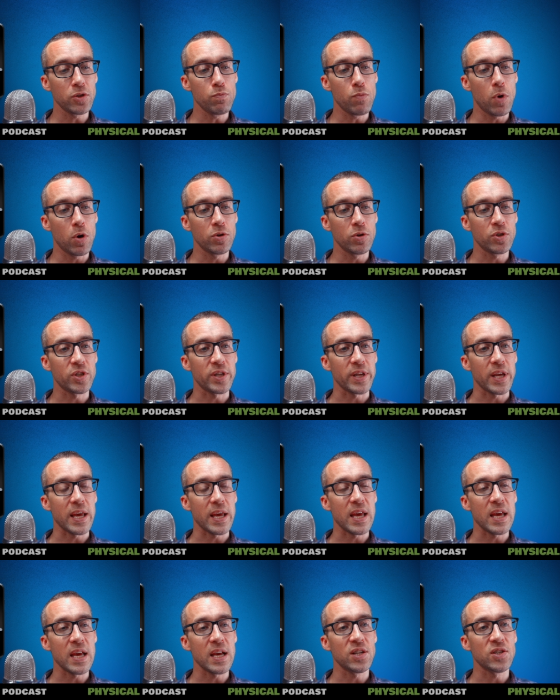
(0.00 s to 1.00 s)
most
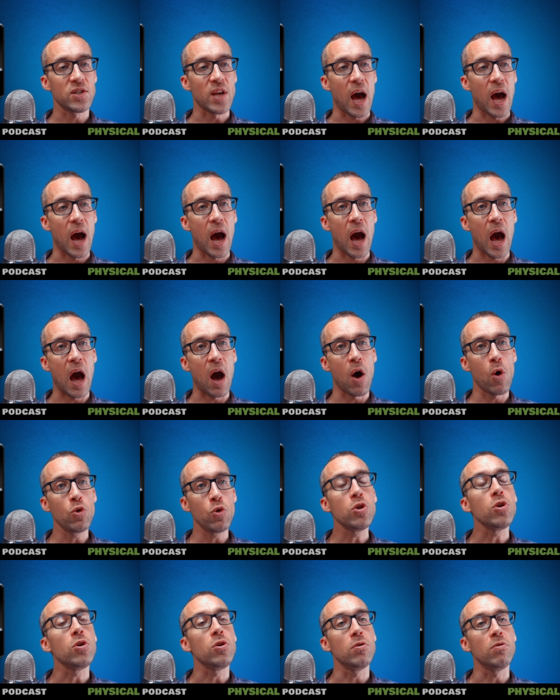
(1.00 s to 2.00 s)
is how
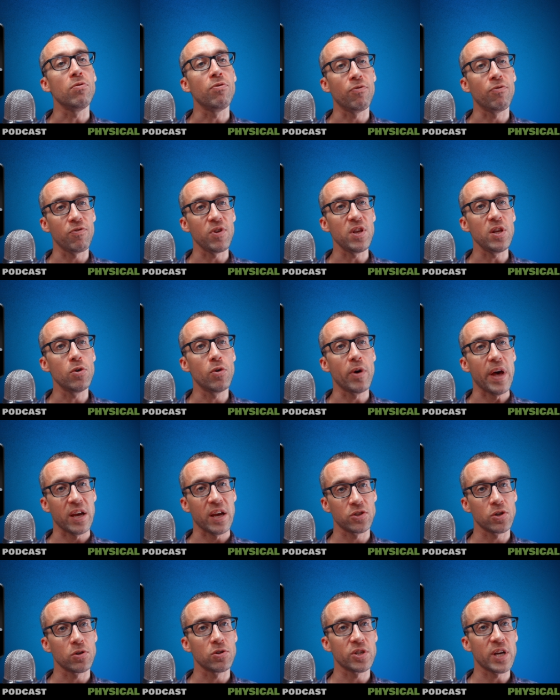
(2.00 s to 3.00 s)
do you feel
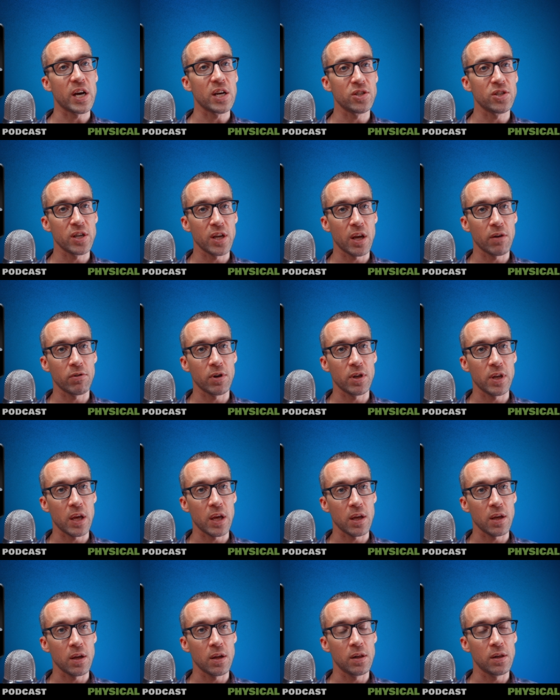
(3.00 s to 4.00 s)
exercising every
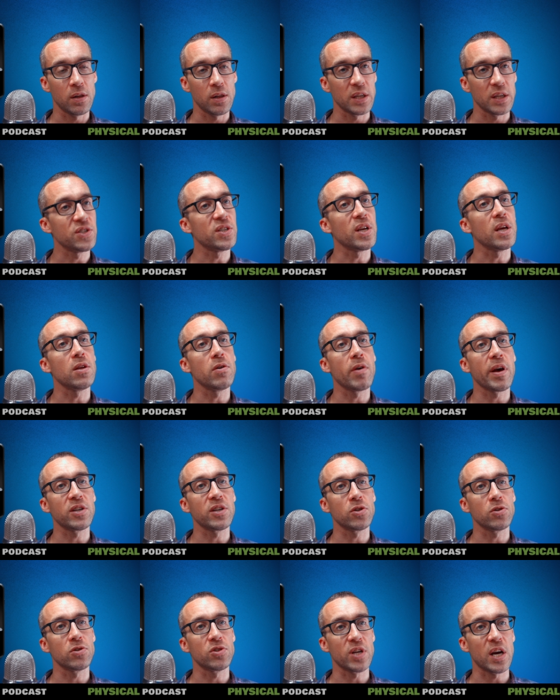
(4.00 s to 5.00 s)
day? Let's say you
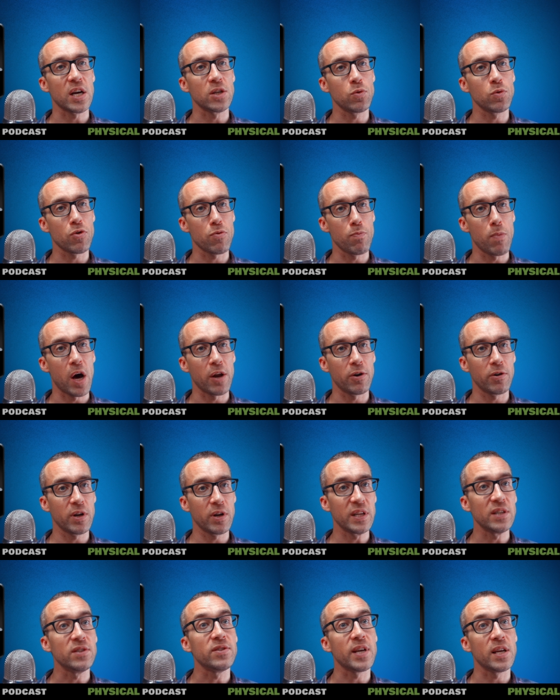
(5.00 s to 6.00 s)
exercise with moderate
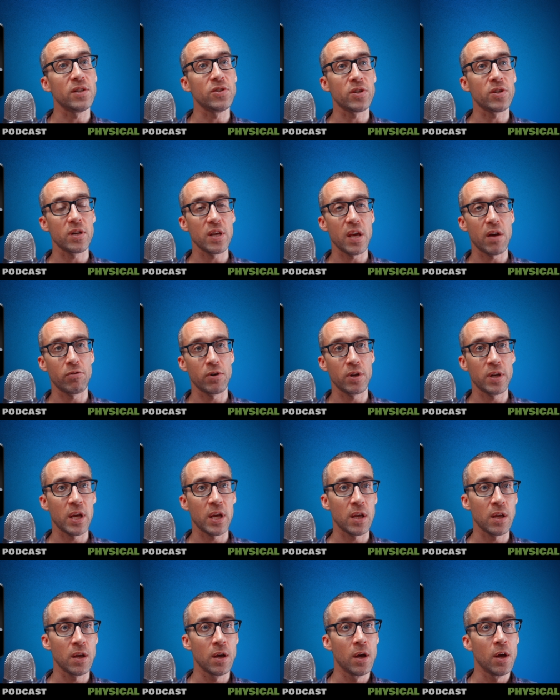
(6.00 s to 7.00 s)
intensity every
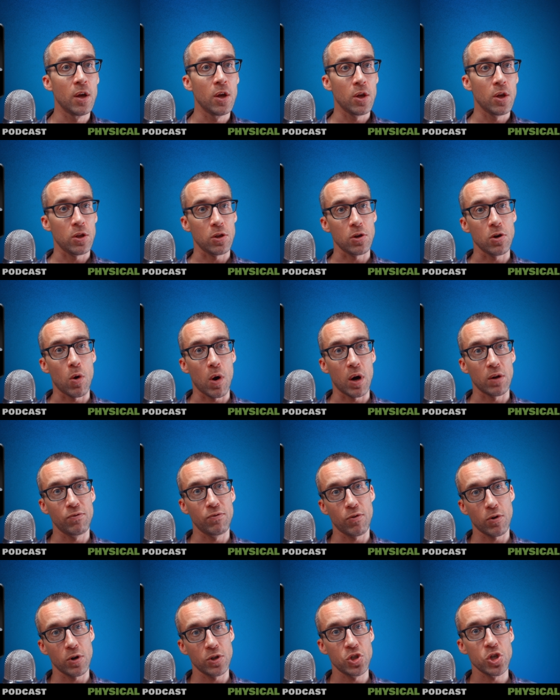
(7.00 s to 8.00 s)
day. You go out
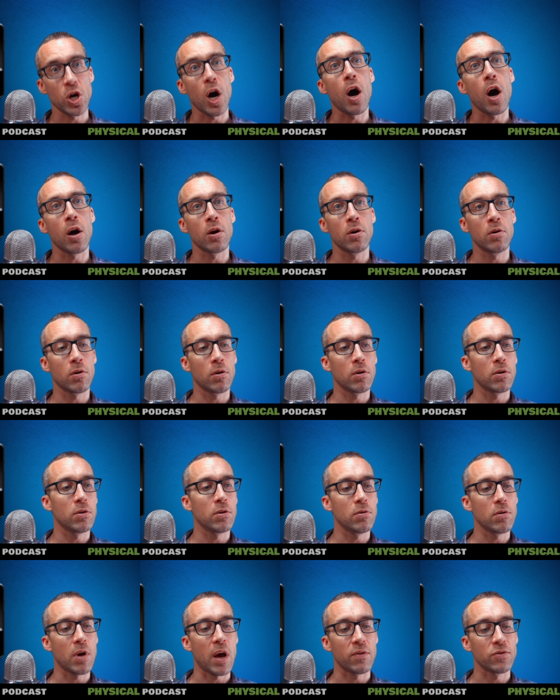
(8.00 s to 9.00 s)
for a jog, or
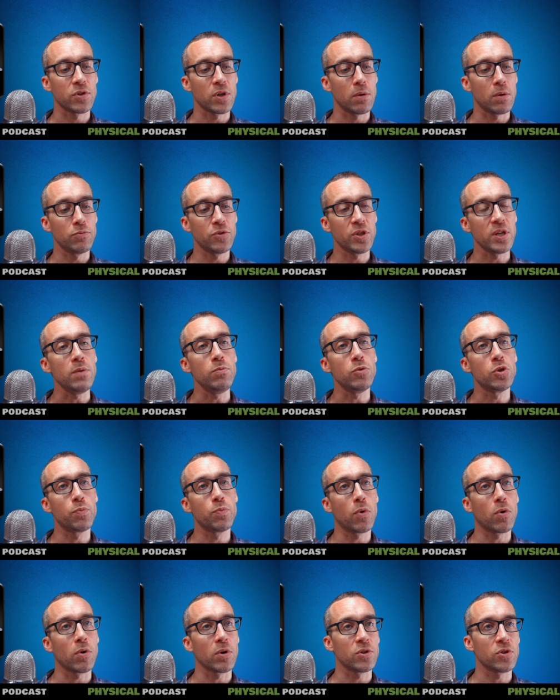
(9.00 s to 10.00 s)
you have some team
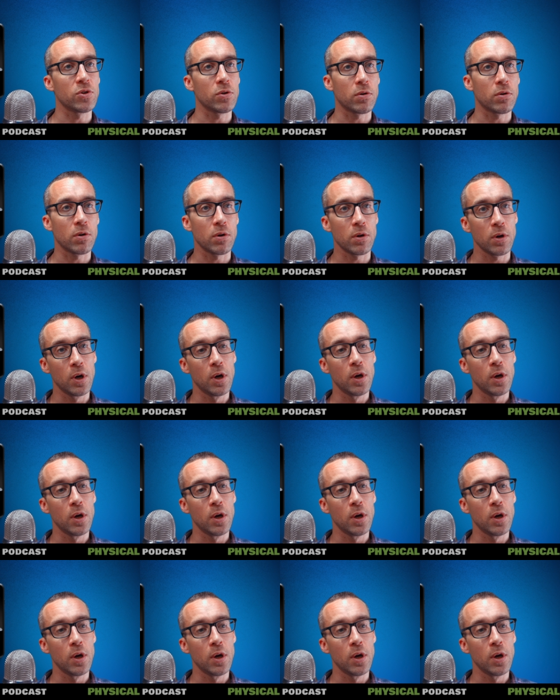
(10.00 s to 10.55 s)
sports, or